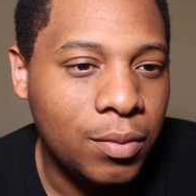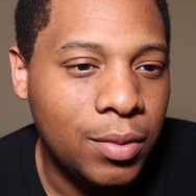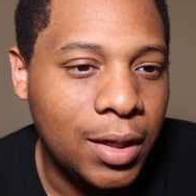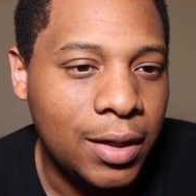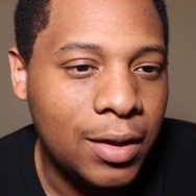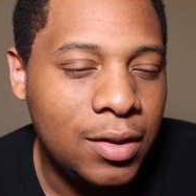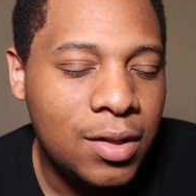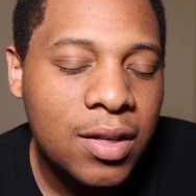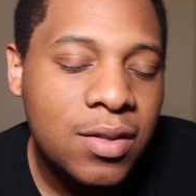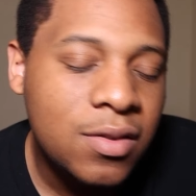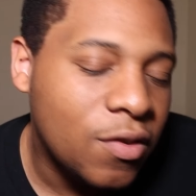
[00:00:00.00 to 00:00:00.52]

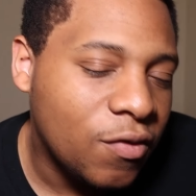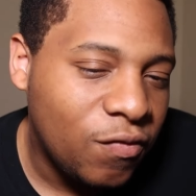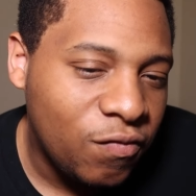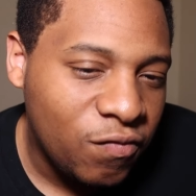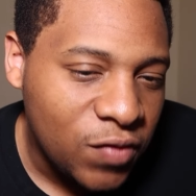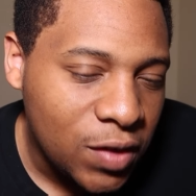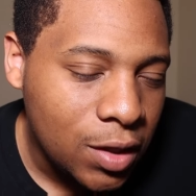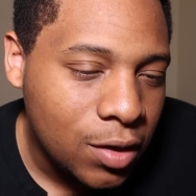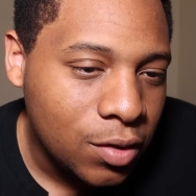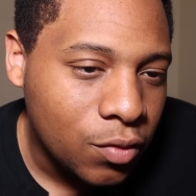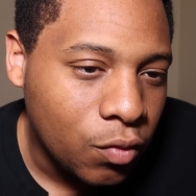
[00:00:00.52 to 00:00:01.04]

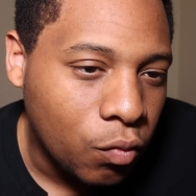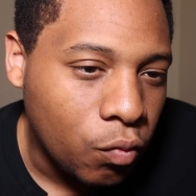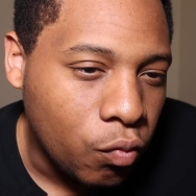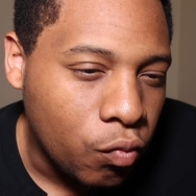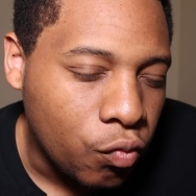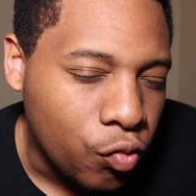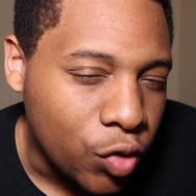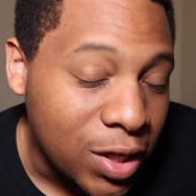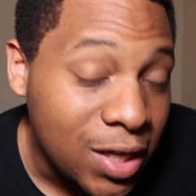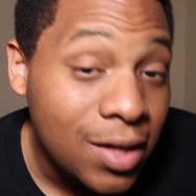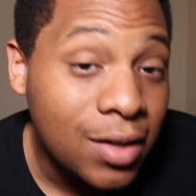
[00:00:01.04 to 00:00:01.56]

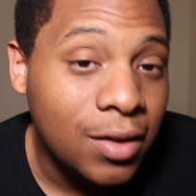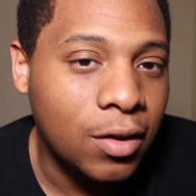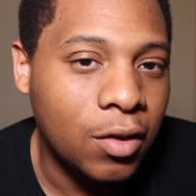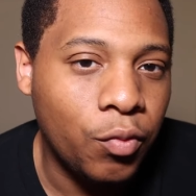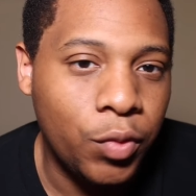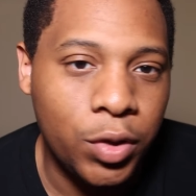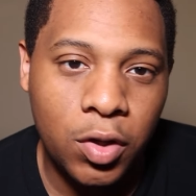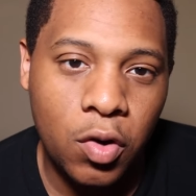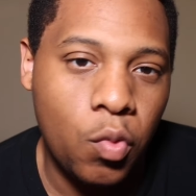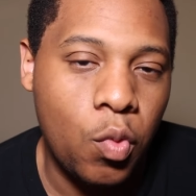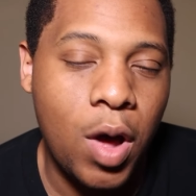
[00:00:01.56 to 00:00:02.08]

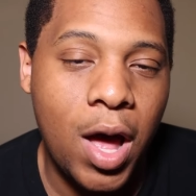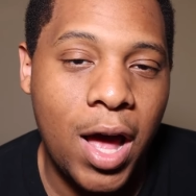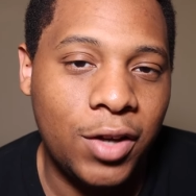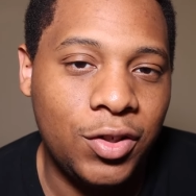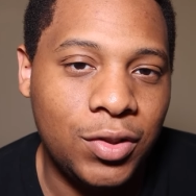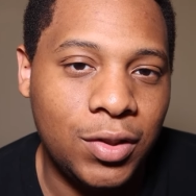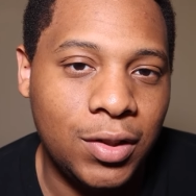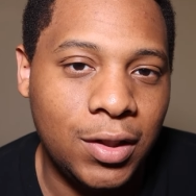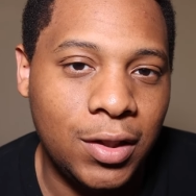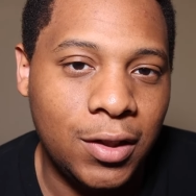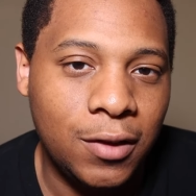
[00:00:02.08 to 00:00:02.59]
real when you're
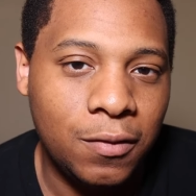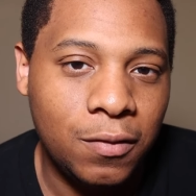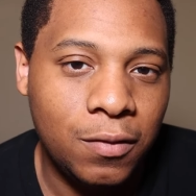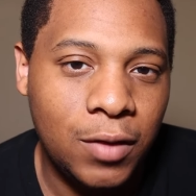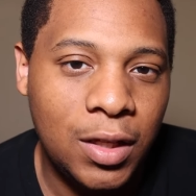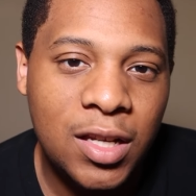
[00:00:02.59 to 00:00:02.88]
watching it.